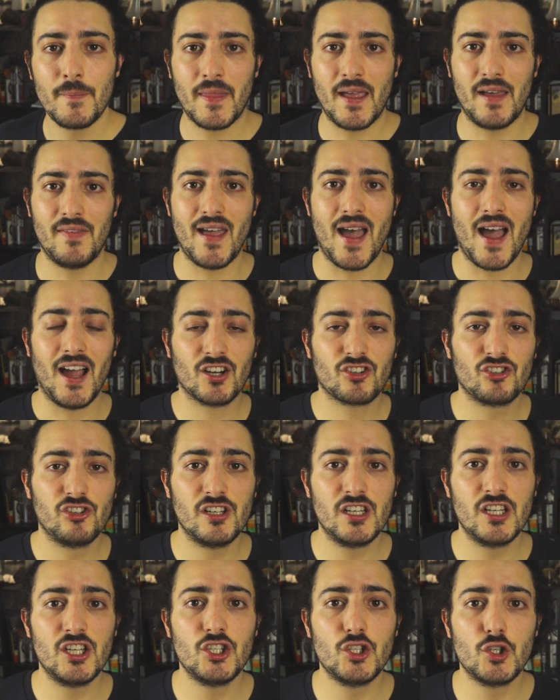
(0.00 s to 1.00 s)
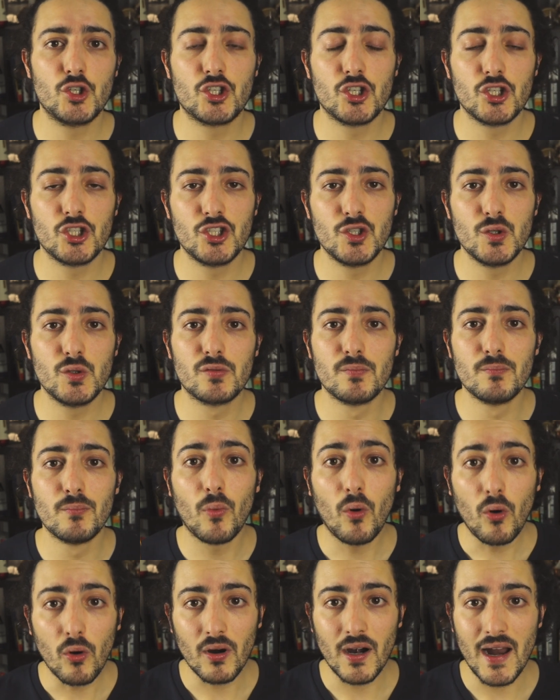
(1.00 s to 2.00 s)
And actually you should use
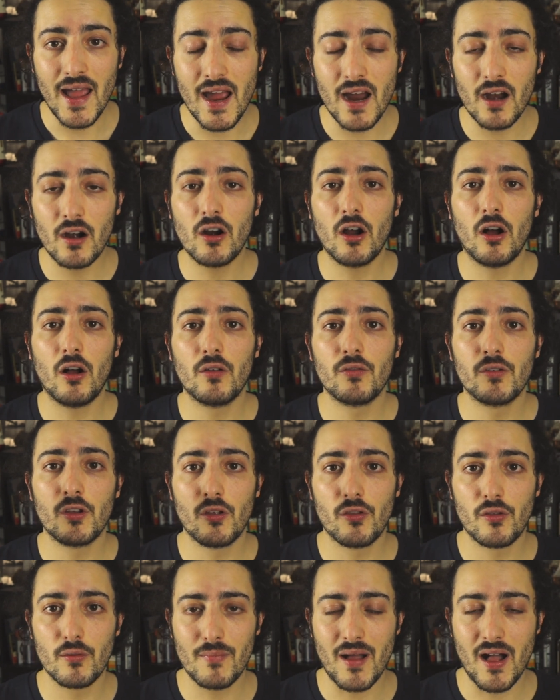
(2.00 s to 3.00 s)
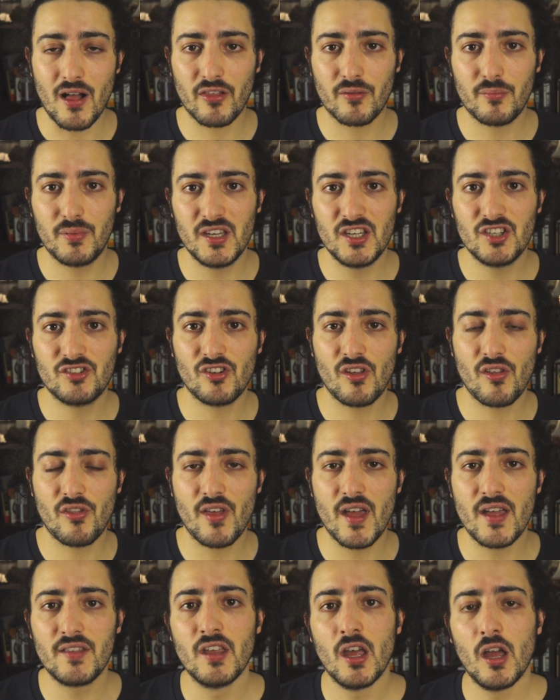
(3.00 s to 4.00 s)
more air on the mouthpiece
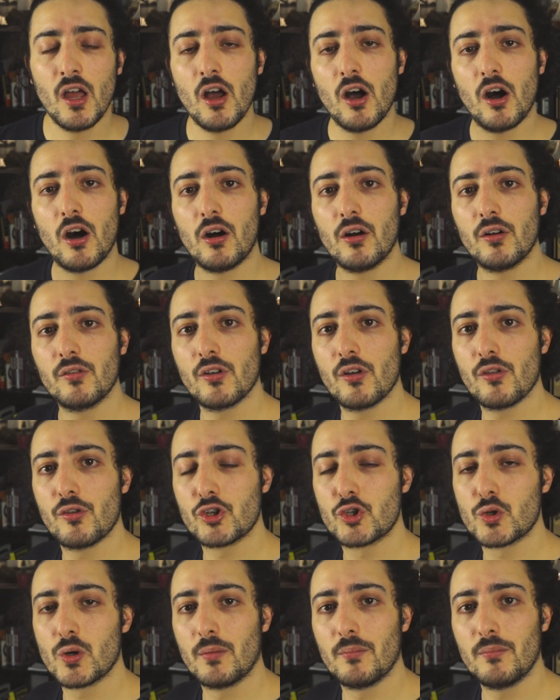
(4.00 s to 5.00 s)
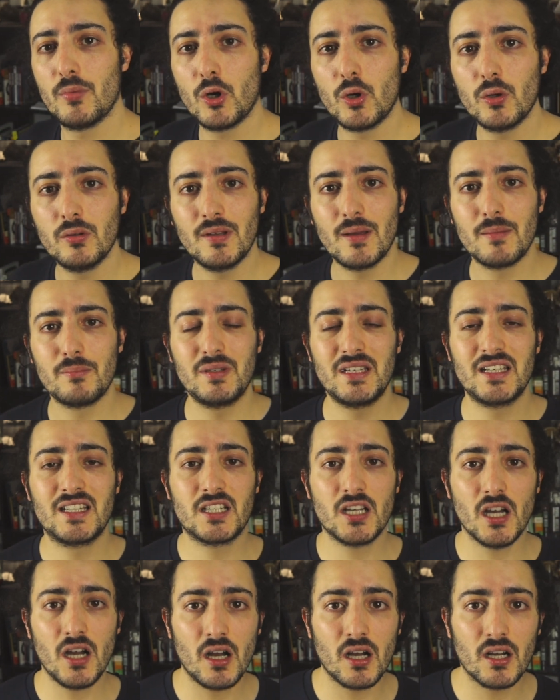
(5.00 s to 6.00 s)
than on the trombone
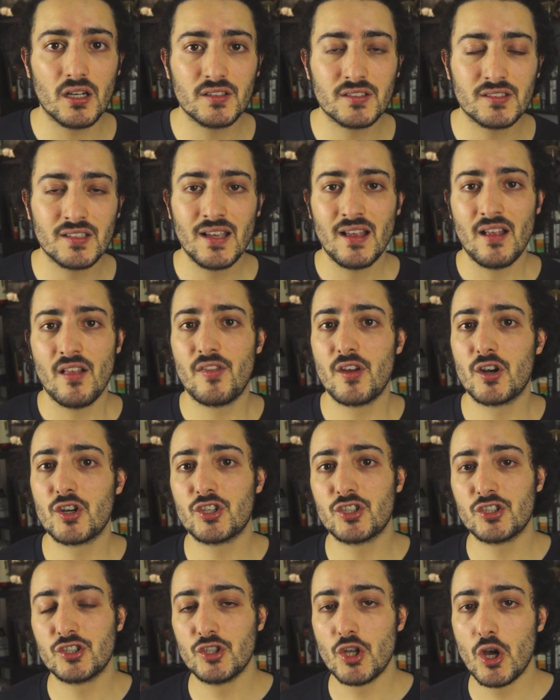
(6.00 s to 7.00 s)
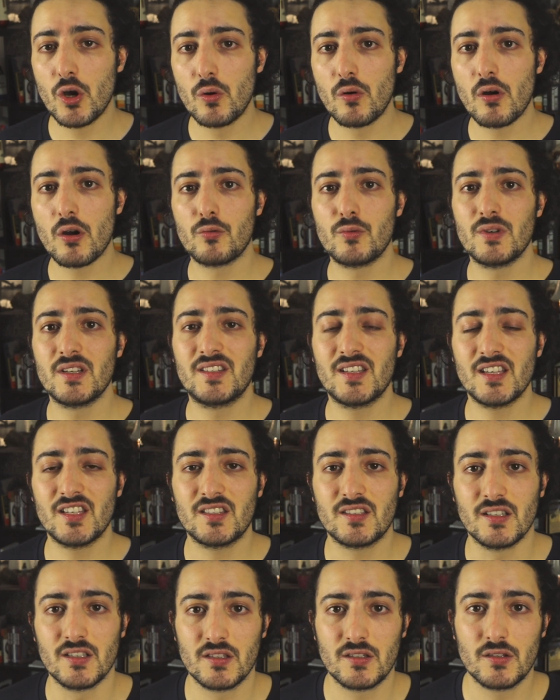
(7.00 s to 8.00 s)
because there's no
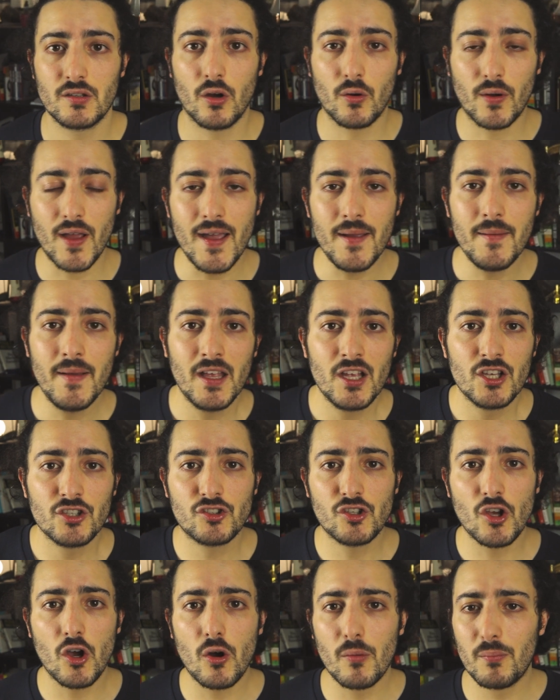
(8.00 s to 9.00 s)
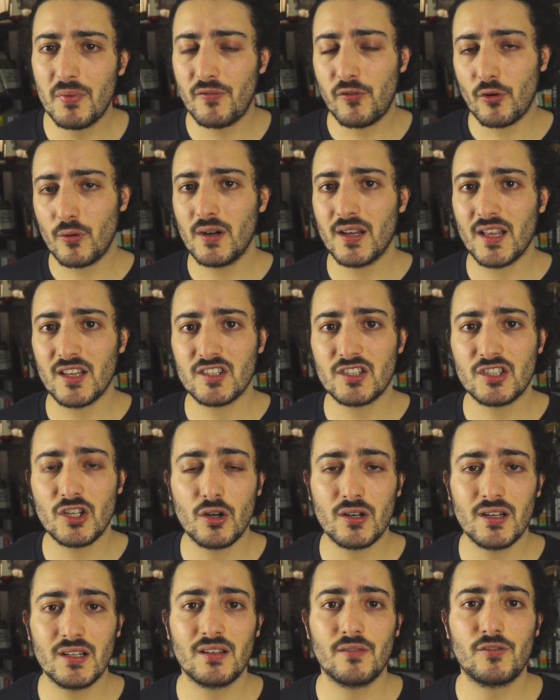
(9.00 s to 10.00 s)
resistance. Okay, so before we get
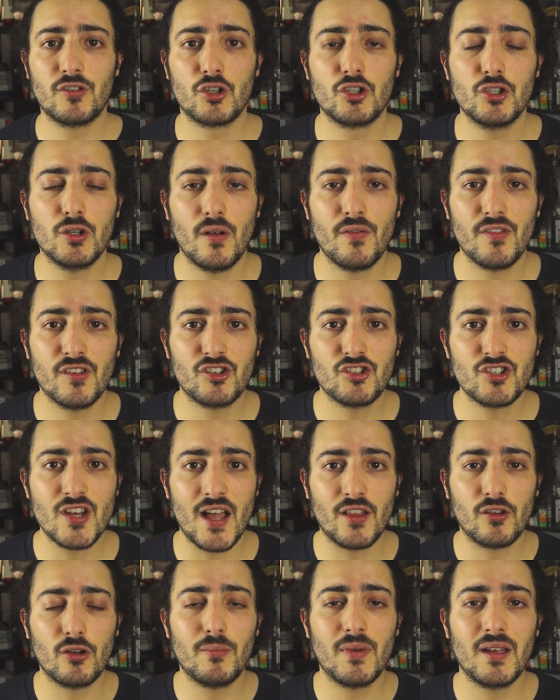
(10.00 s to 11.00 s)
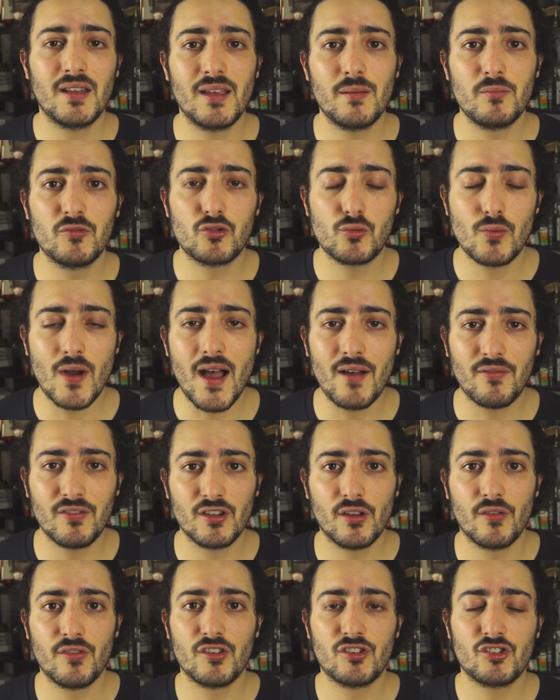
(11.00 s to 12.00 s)
started, if you're new on this channel, my name is Raph,
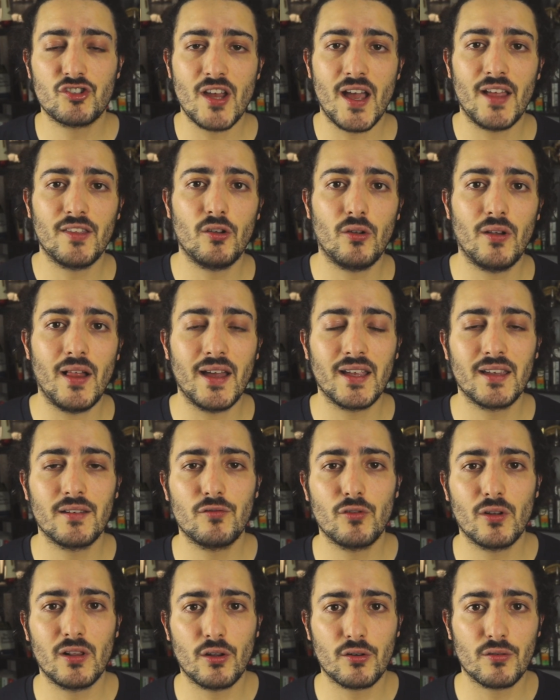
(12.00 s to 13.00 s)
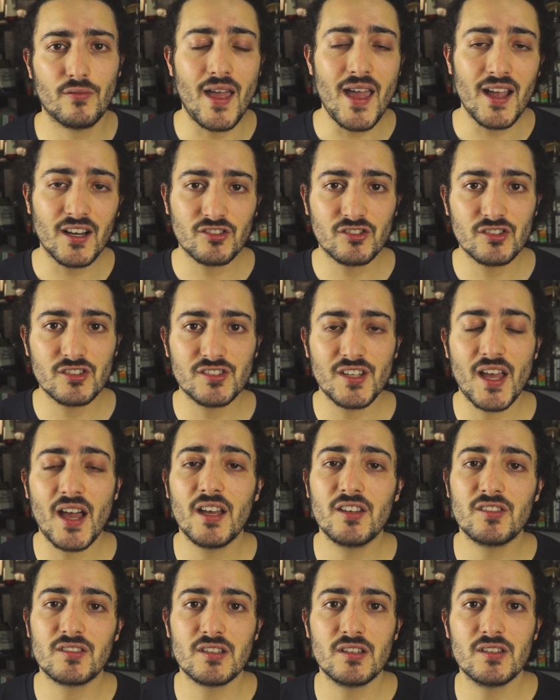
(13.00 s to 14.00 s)
and on this channel I give you a lot of
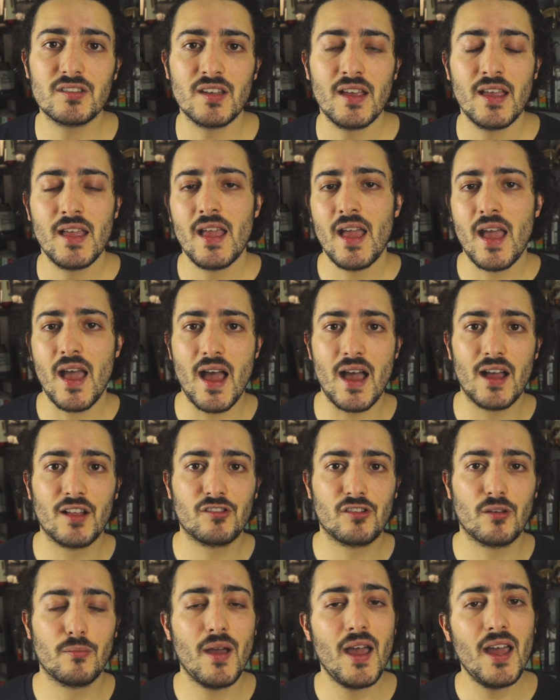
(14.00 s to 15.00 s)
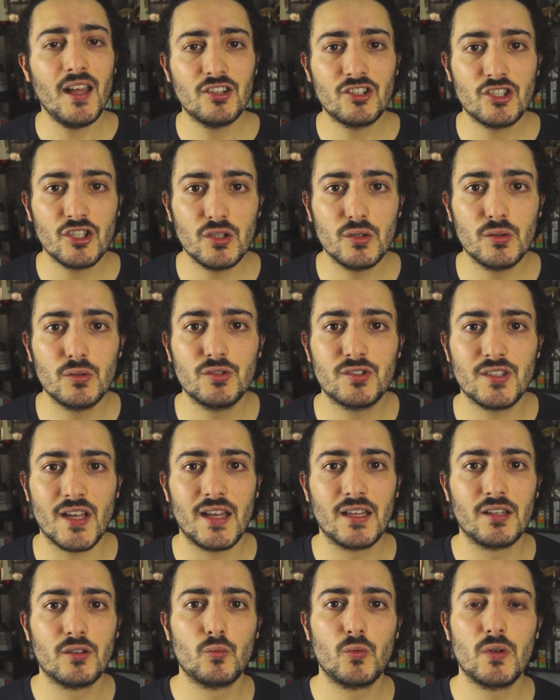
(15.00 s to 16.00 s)
exercises and some etudes,
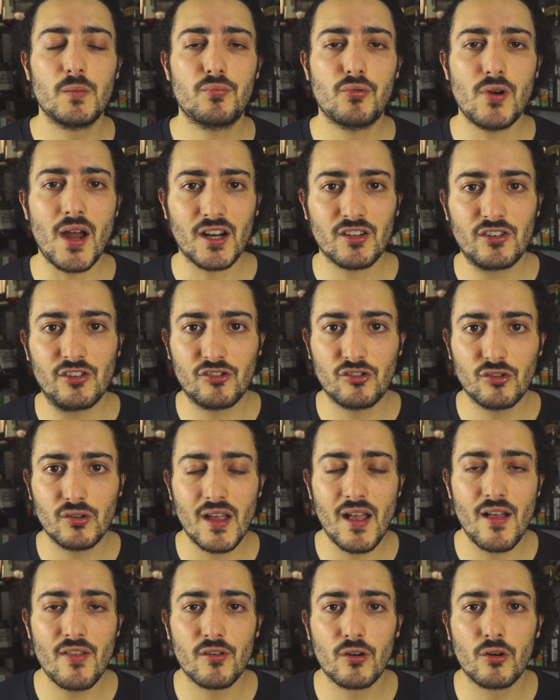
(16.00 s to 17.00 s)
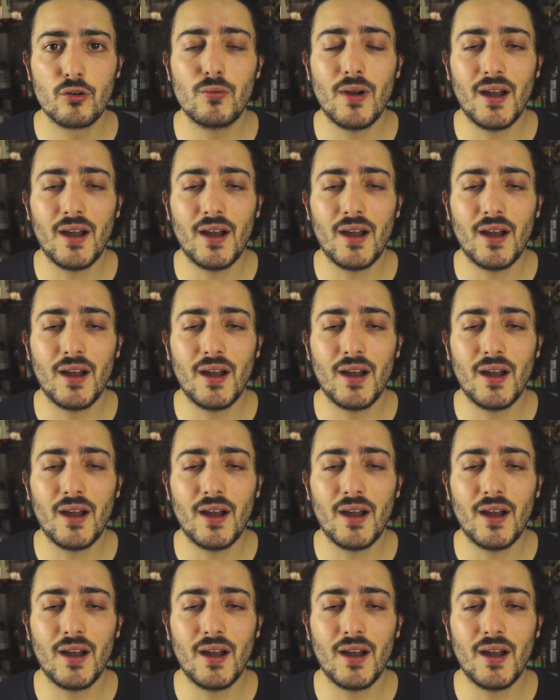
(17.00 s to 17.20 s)
and we practice together.